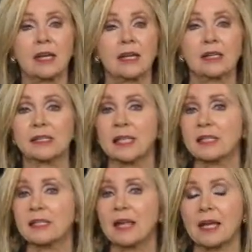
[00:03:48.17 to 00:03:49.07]
it is
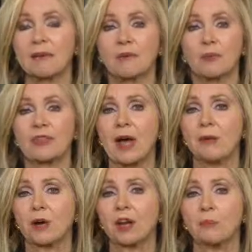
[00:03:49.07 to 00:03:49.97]
with
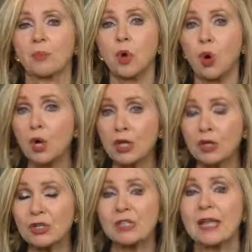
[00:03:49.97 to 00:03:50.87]
our
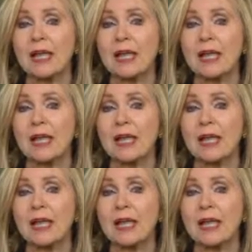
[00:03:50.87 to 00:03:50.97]
employers